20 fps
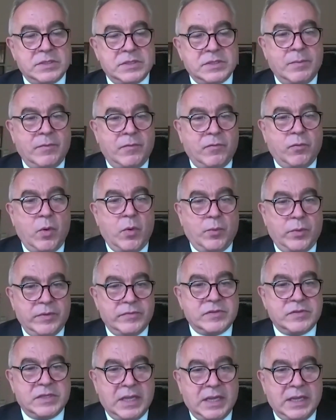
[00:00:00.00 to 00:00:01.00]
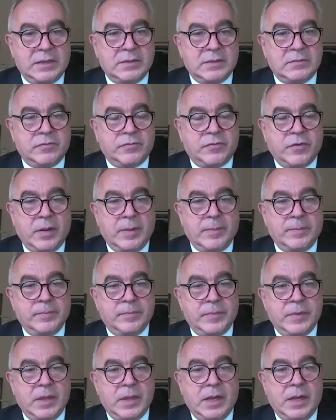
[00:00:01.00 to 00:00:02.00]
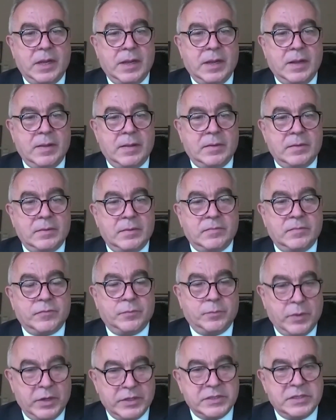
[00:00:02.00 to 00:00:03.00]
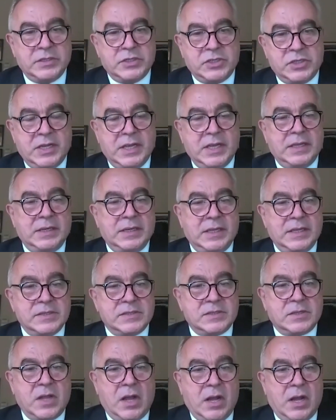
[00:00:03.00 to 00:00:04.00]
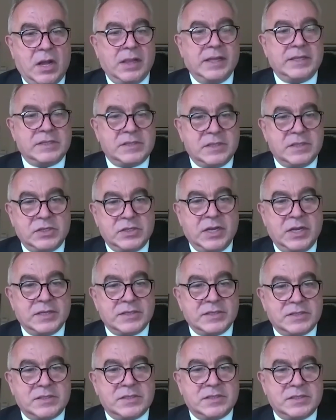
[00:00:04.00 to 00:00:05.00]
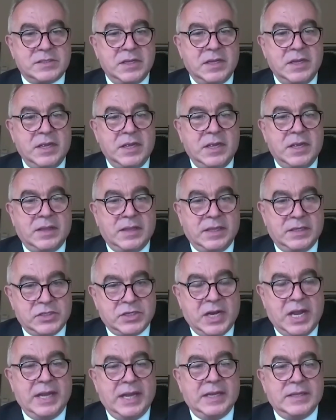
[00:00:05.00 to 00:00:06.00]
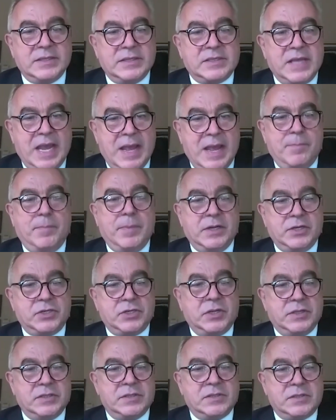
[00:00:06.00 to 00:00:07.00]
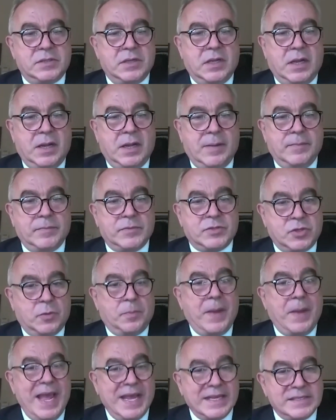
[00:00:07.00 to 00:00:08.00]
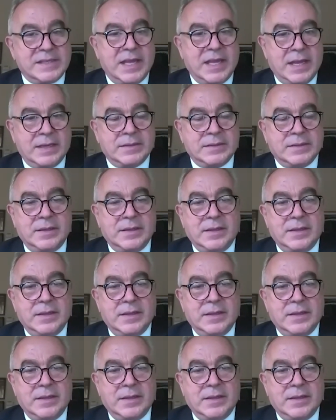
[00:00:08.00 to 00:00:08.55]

of what we've seen from President Xi and his colleagues suggests that China's ambitions surpass that.